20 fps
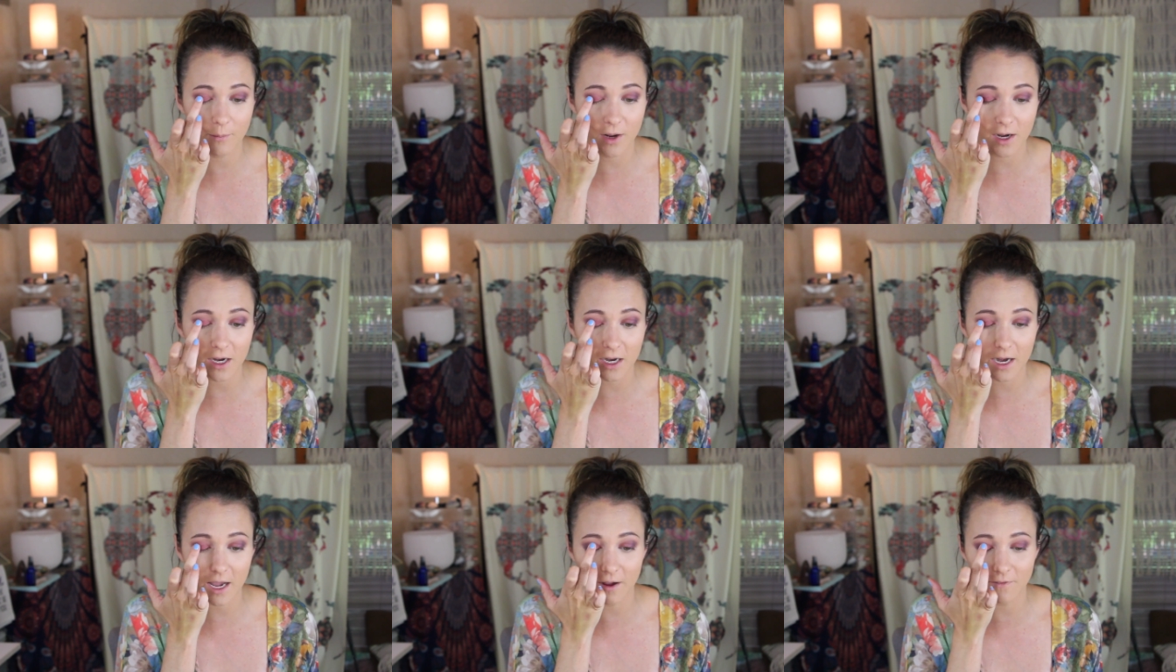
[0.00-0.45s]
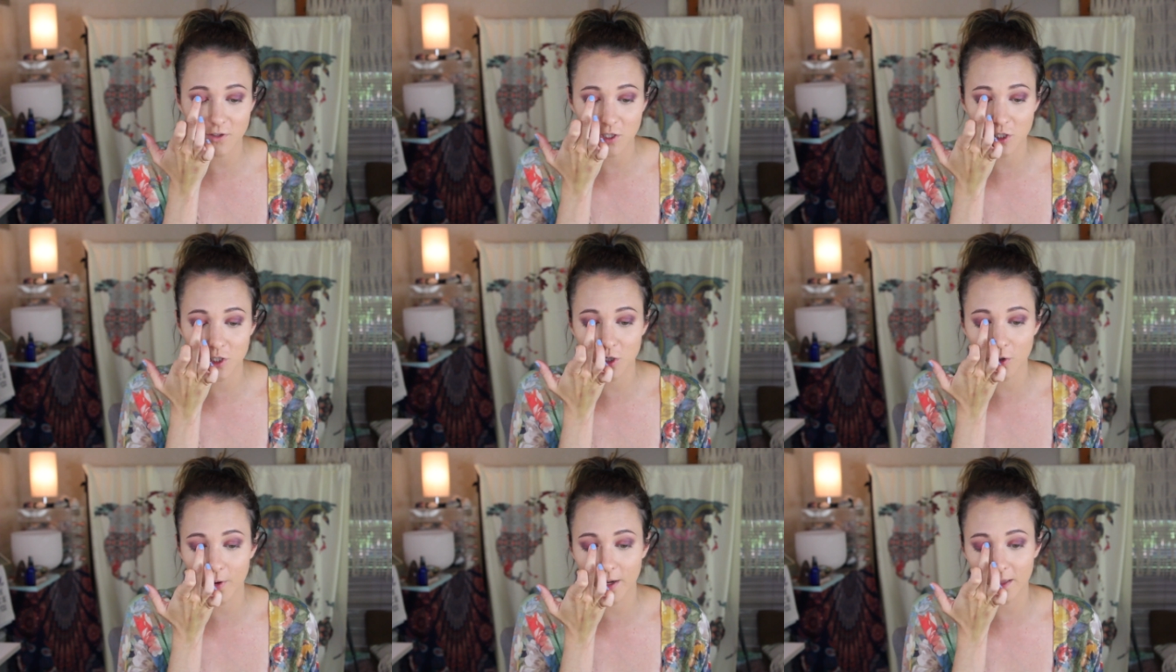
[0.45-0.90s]
I'm not going to have
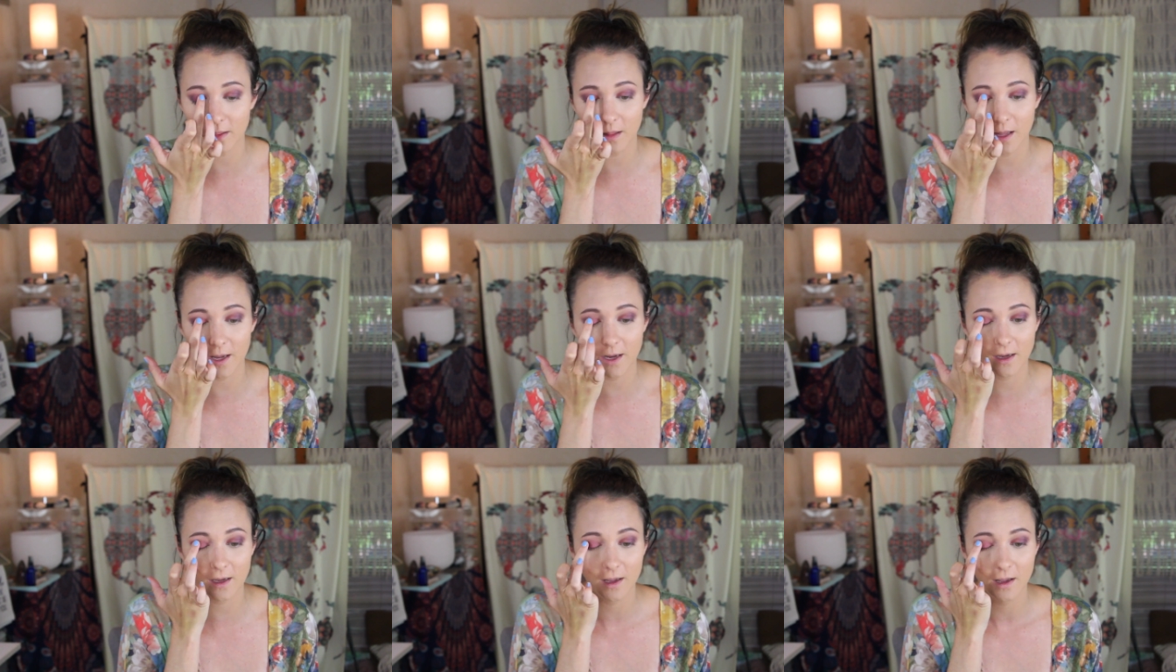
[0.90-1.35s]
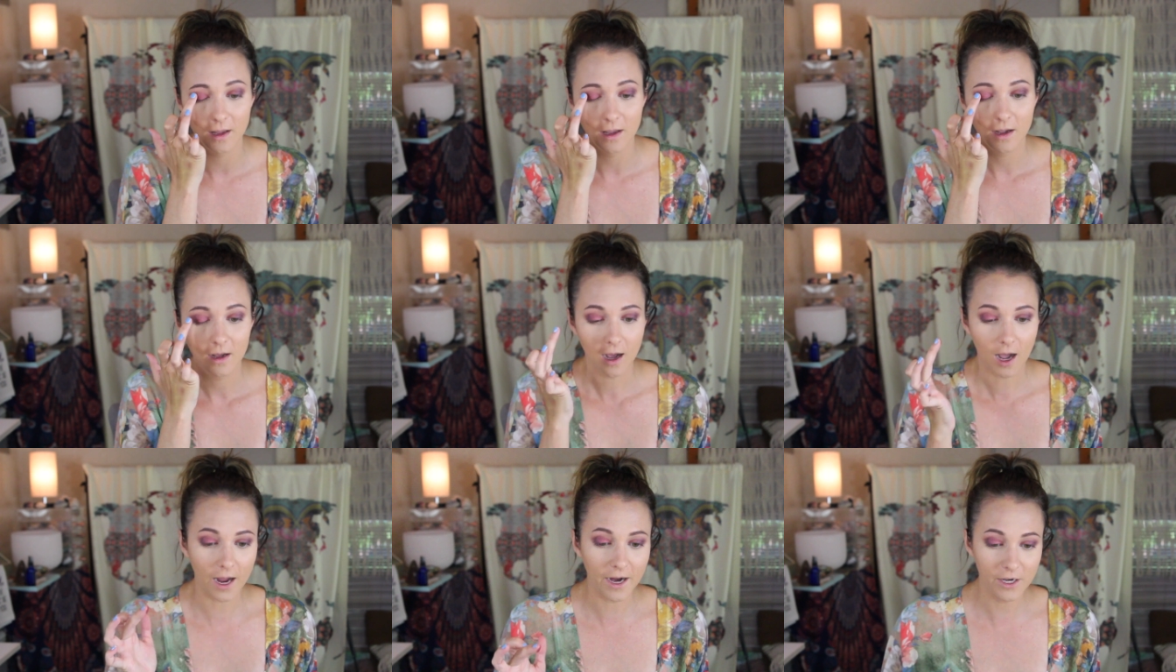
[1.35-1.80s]
to do it. Like,
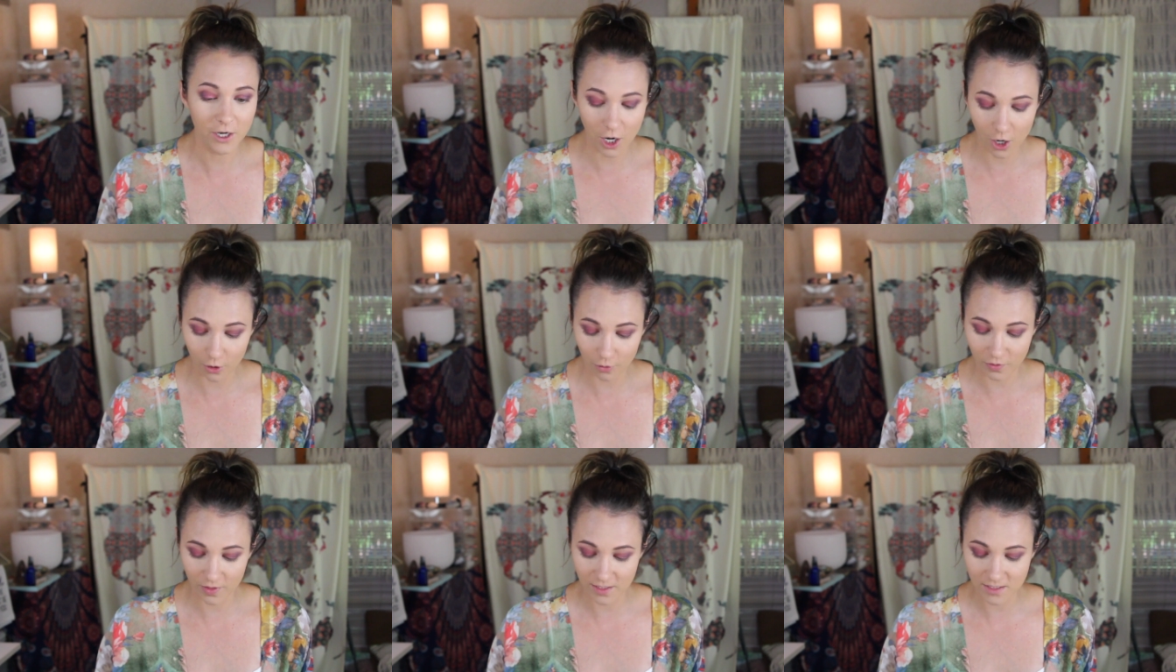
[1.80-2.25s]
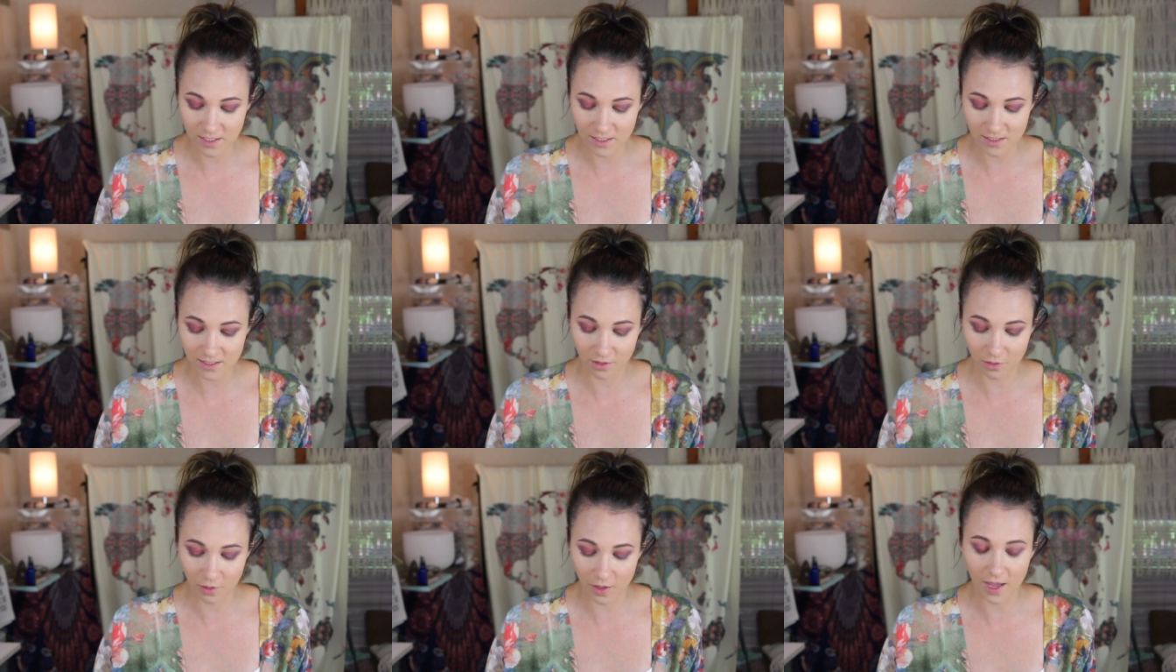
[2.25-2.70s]
I know this
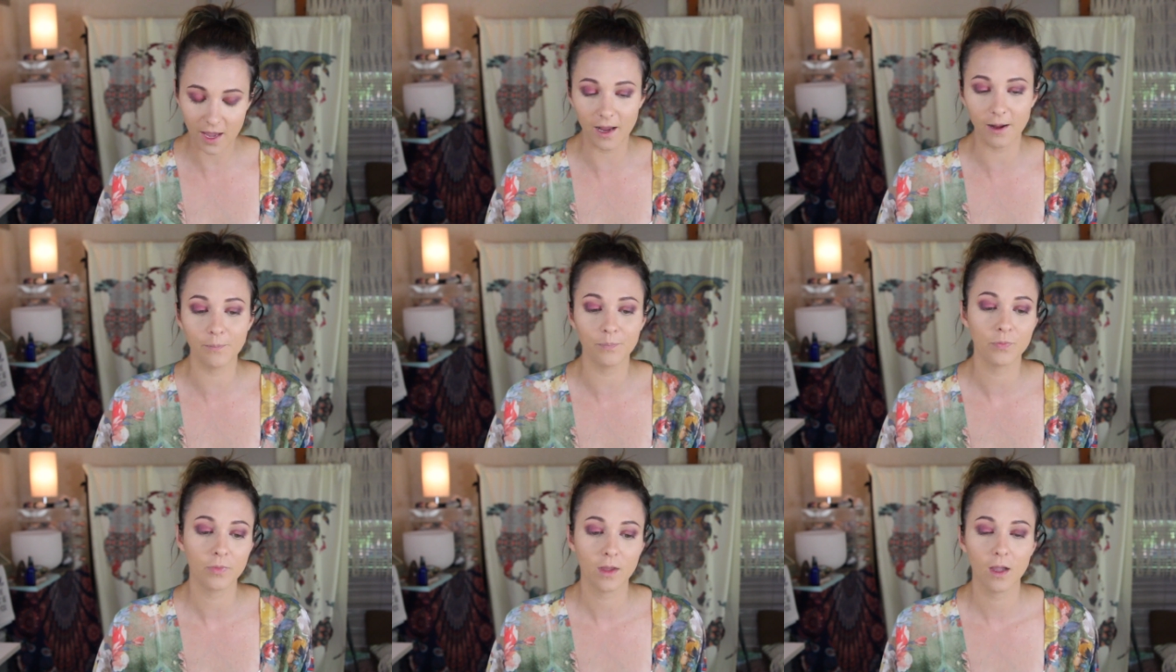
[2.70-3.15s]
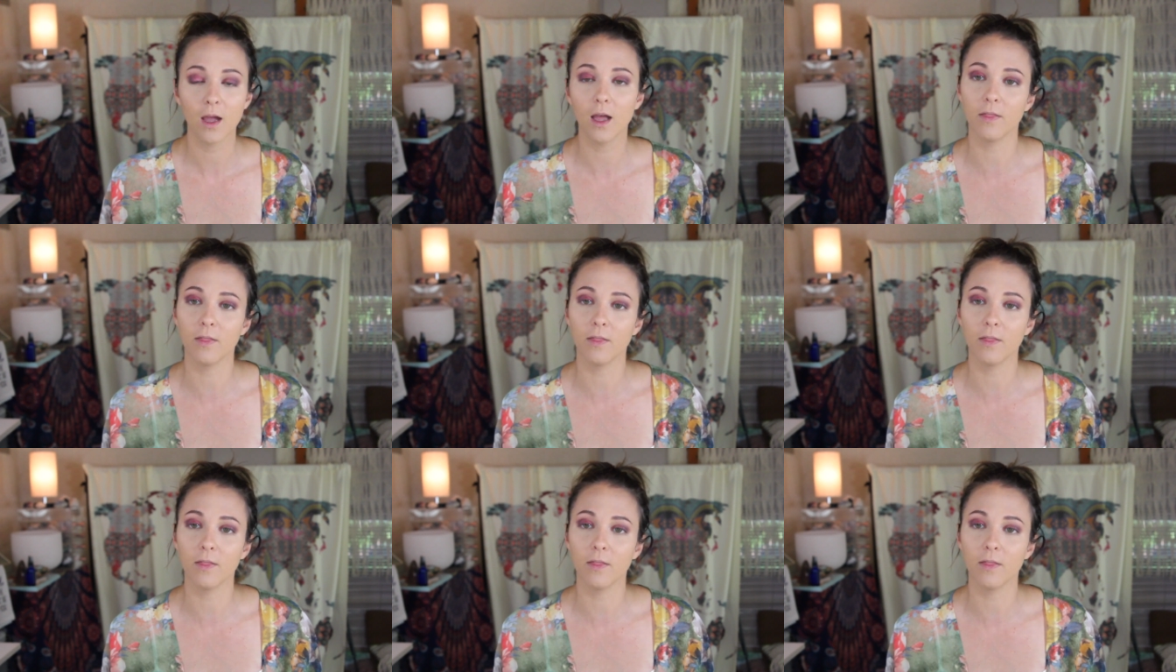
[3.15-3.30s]
is the thing.